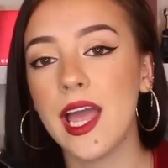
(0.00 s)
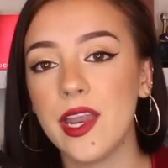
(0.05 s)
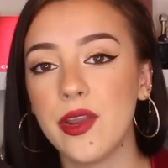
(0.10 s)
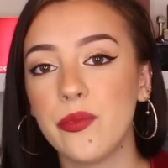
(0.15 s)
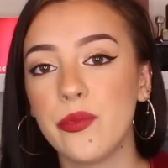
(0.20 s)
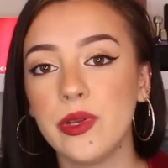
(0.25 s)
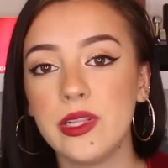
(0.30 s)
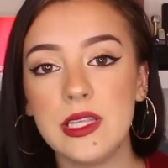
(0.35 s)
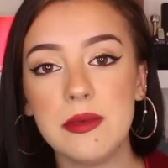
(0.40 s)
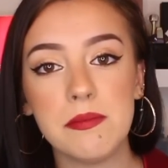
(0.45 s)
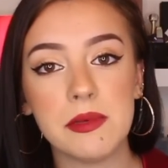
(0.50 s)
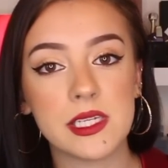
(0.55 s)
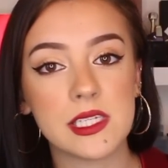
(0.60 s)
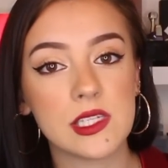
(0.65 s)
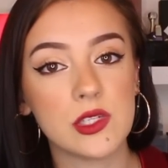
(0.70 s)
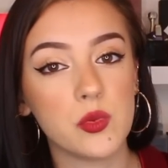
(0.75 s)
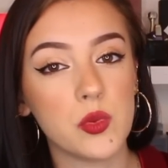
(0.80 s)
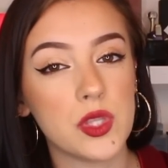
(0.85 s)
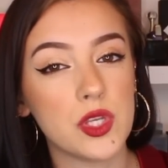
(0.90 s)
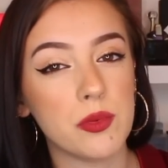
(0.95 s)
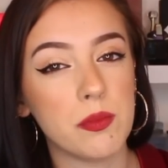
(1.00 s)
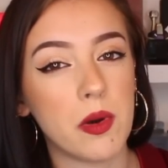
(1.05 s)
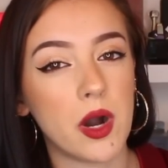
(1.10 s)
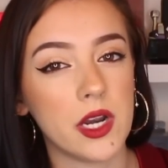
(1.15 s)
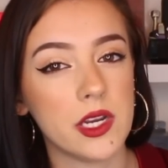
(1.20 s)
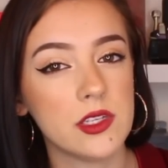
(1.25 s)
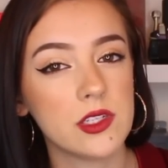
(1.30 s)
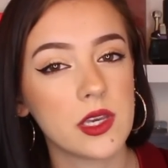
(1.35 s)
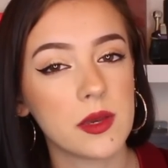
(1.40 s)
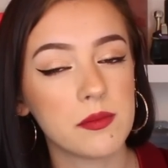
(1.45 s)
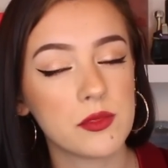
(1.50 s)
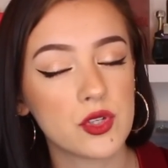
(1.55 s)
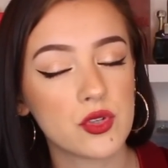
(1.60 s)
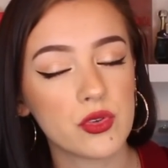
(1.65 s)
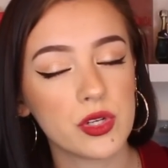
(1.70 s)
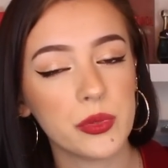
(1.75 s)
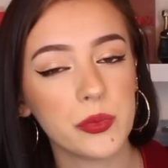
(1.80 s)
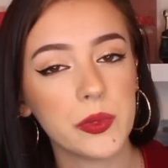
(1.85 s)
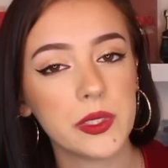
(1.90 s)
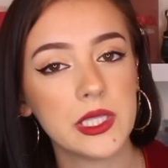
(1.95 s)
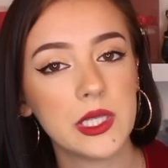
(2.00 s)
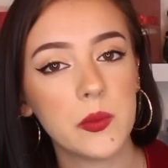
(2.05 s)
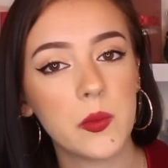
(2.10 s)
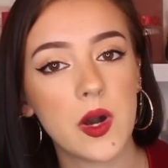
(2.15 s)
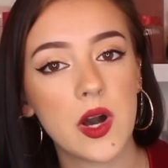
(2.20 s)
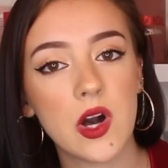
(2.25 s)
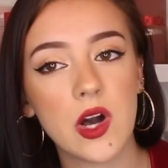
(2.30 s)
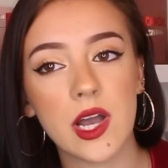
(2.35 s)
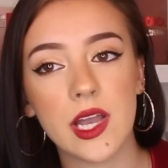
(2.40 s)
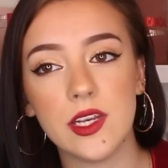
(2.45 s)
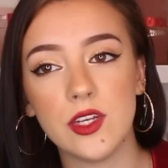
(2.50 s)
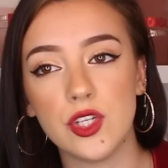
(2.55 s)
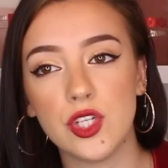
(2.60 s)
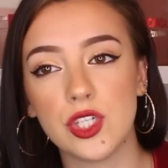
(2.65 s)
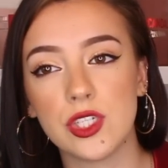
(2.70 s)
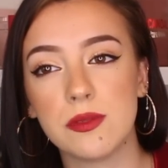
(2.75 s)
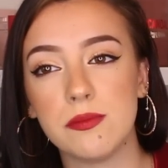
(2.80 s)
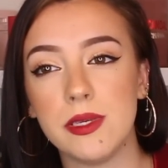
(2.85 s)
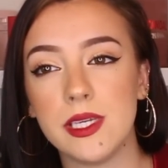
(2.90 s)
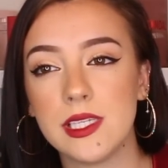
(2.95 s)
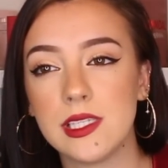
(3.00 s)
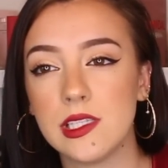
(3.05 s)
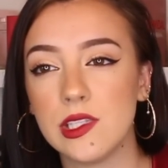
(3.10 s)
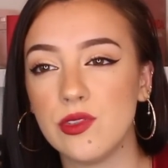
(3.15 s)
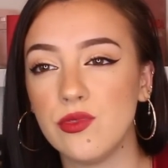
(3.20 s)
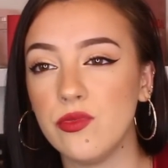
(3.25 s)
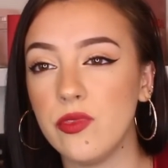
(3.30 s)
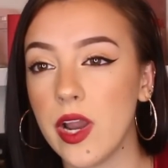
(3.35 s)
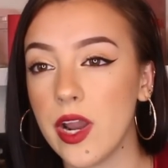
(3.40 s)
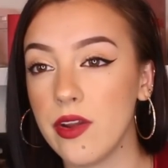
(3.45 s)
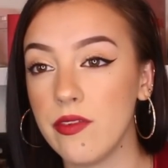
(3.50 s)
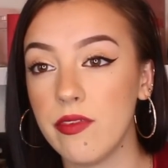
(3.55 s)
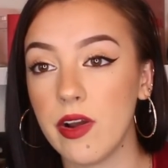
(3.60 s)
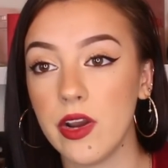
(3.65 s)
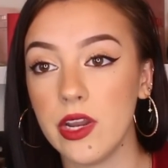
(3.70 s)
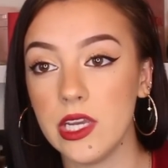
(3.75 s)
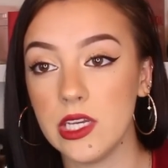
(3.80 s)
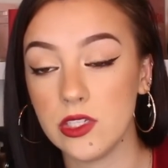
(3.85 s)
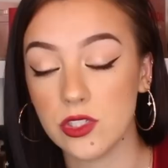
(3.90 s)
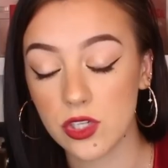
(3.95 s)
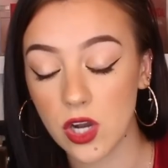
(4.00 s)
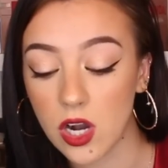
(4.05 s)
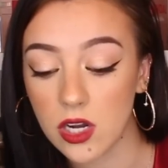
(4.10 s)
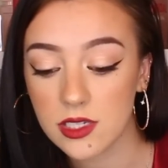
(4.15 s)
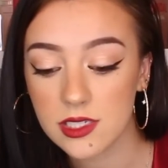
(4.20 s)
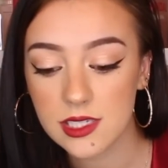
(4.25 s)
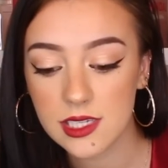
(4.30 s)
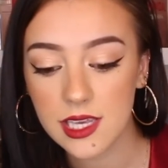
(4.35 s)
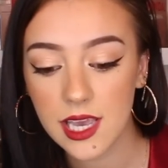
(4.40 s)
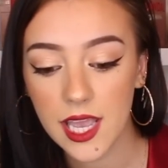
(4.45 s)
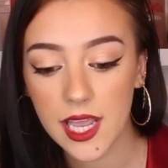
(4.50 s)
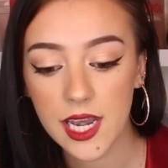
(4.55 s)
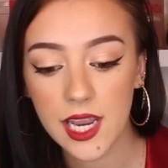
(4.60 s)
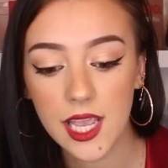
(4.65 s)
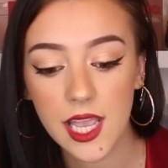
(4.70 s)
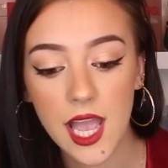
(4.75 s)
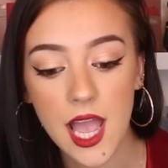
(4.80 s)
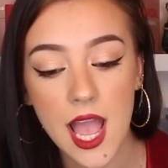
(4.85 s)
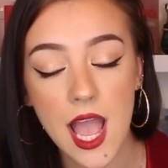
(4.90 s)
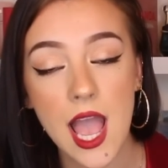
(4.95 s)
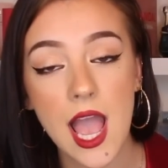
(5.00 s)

And it really mixes with your body's chemistry really well and just makes this very, very intoxicating.